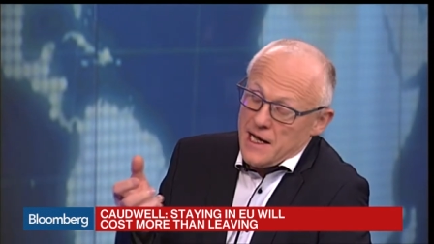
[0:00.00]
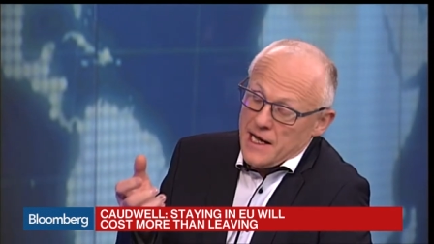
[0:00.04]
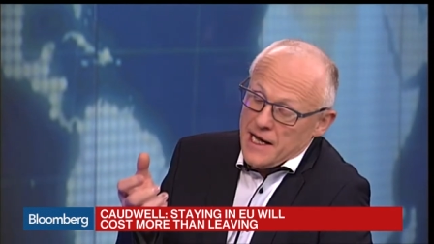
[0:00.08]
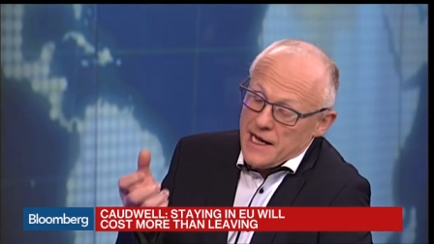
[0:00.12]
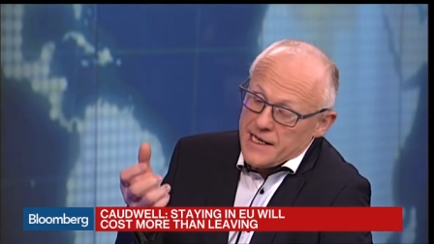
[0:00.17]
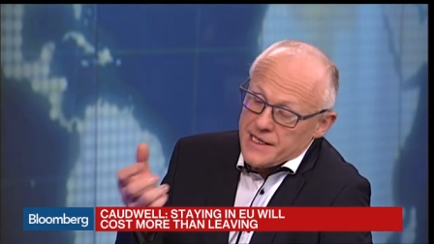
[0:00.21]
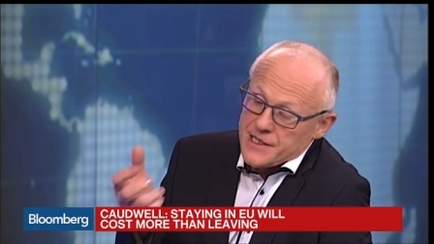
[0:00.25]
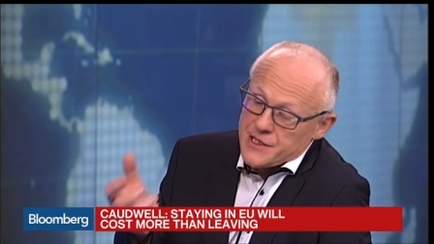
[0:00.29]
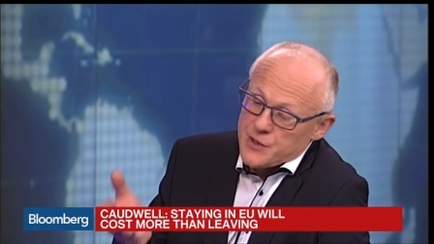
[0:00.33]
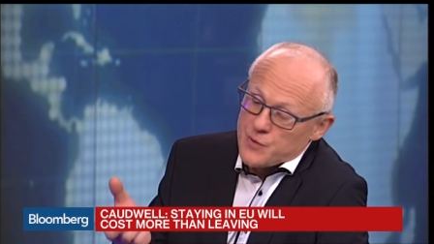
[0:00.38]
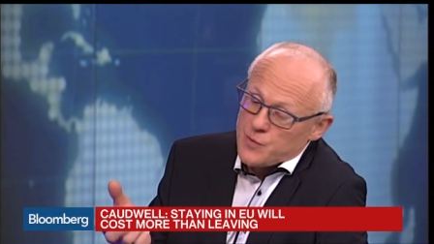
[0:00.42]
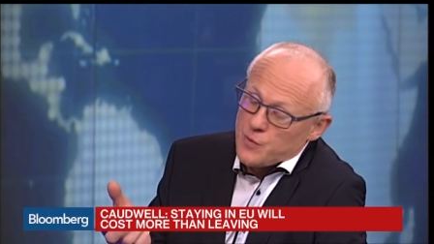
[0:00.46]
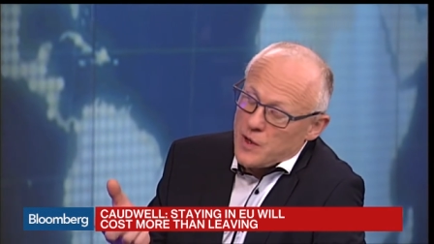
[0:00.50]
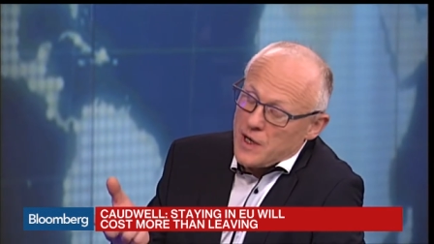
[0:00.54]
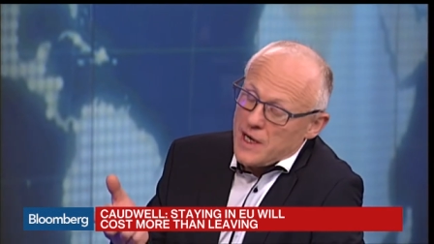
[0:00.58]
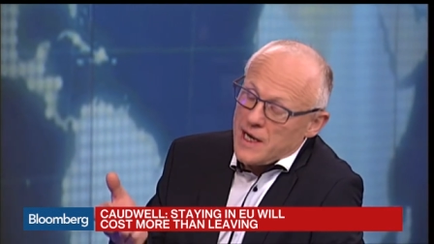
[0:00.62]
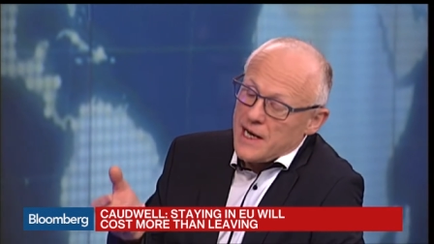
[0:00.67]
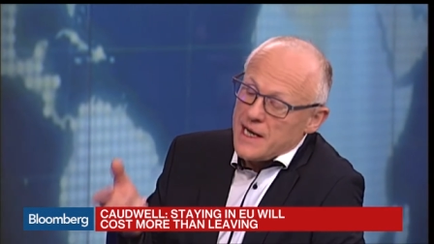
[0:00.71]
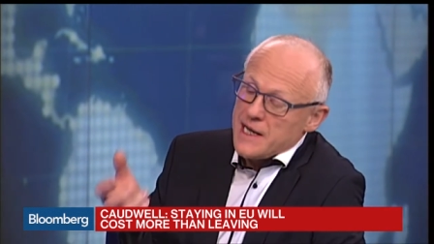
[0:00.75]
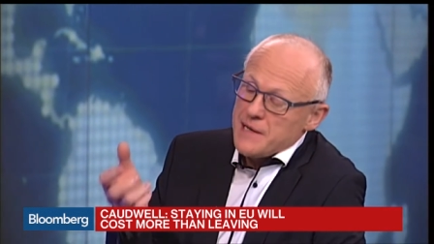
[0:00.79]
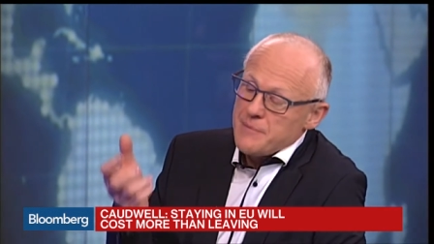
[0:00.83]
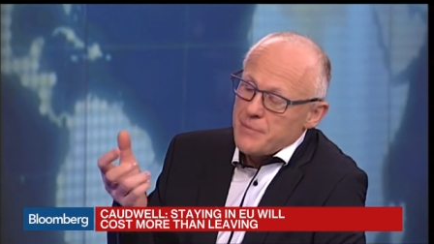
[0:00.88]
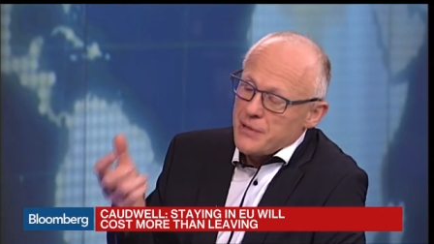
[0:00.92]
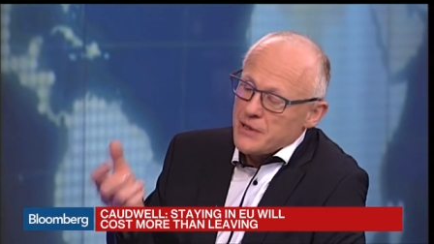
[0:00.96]
into what
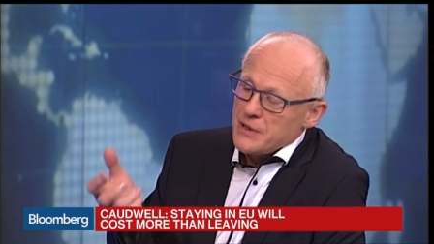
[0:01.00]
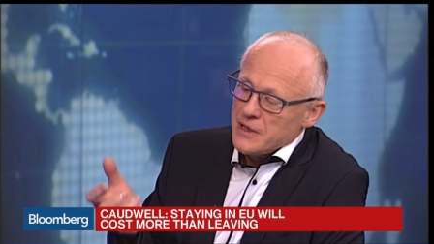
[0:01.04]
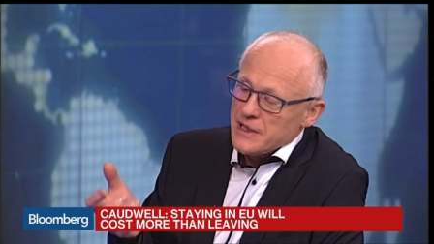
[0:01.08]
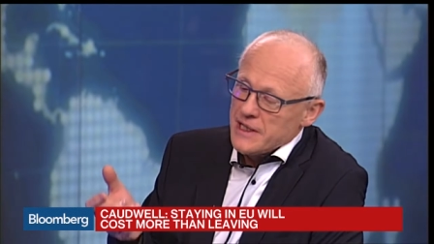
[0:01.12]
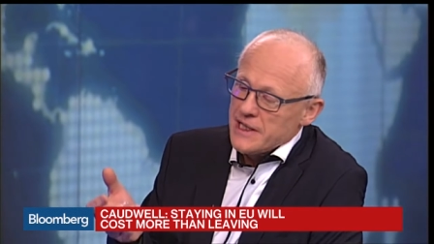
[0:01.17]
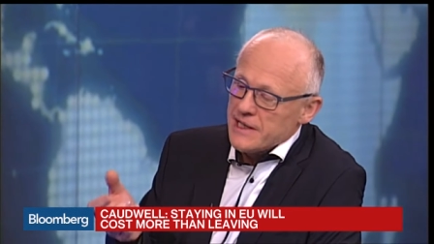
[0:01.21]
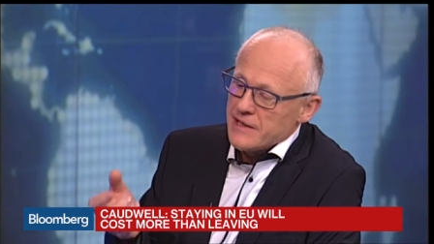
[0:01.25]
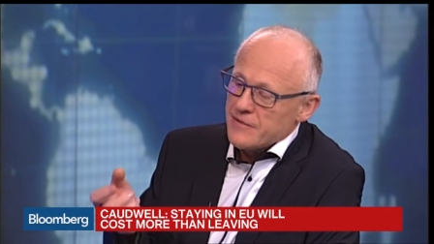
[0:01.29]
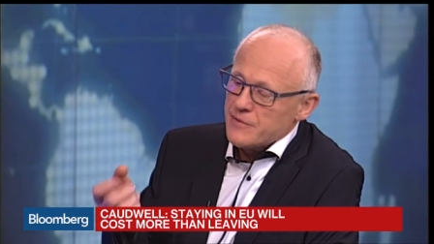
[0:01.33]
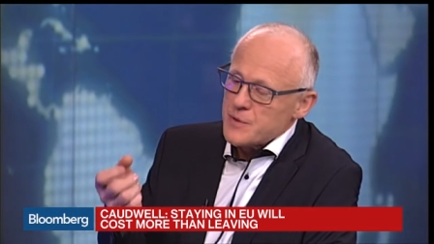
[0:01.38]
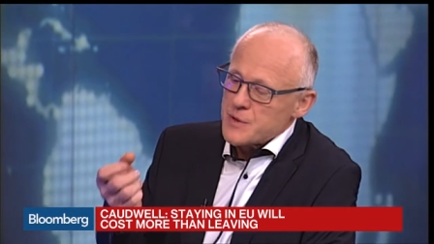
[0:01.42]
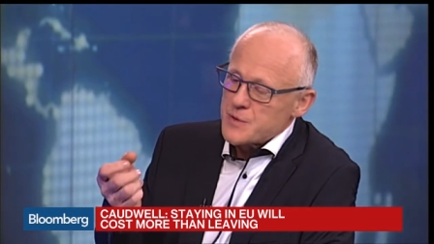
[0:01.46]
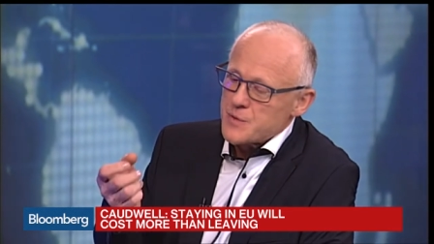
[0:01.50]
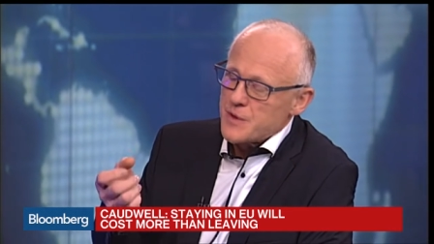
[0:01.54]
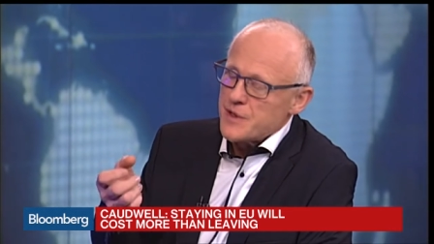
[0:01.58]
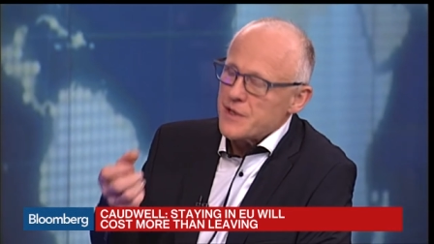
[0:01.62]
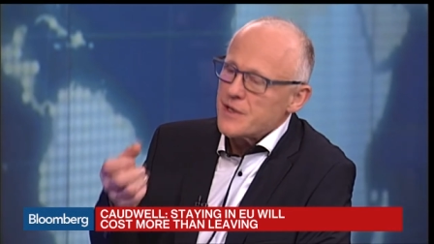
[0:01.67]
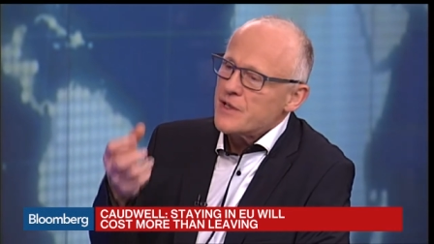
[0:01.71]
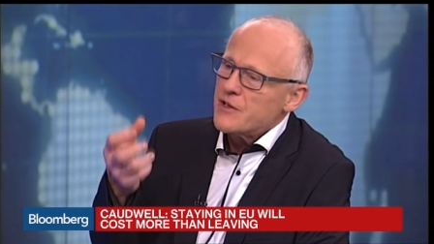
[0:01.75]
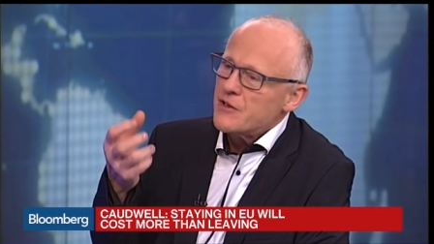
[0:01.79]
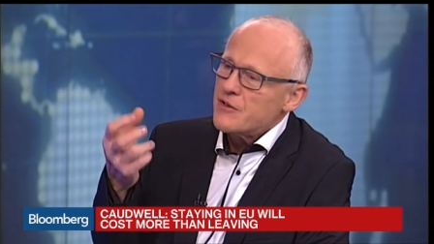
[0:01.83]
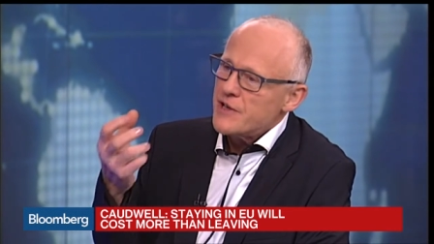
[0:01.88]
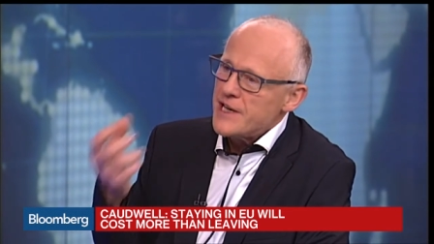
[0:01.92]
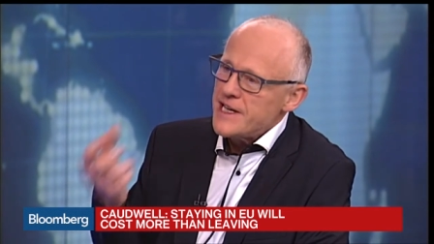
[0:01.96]
I believe was one of
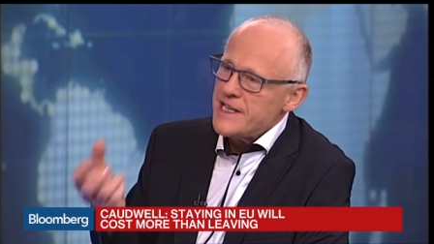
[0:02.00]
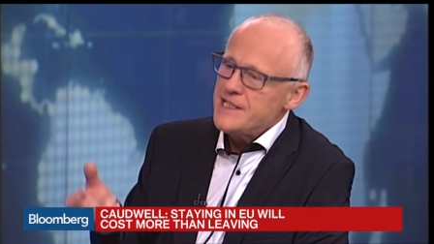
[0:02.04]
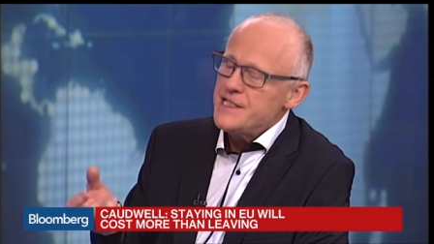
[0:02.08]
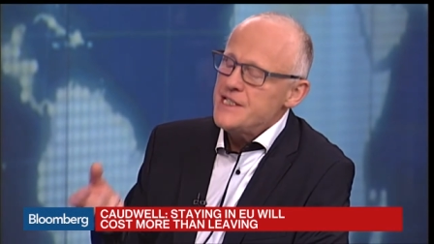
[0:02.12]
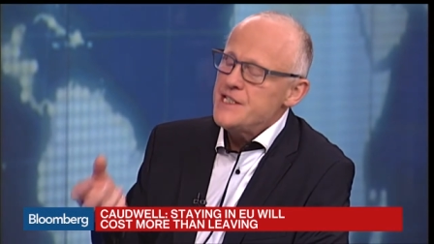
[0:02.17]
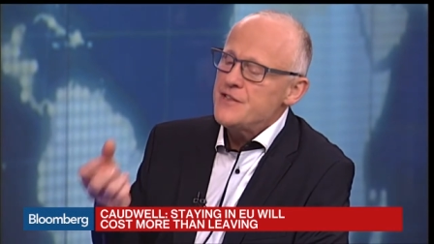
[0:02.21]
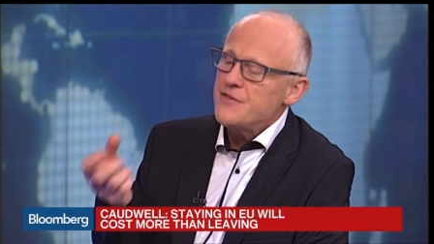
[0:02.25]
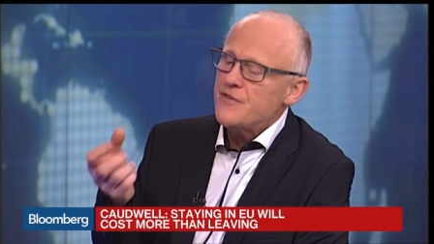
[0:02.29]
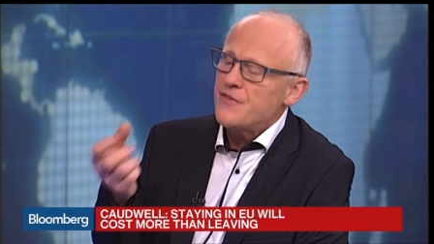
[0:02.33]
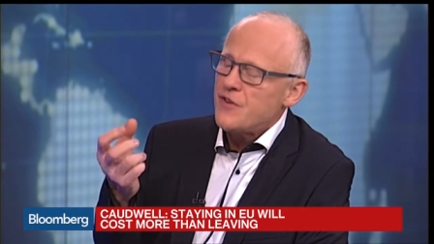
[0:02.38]
the greatest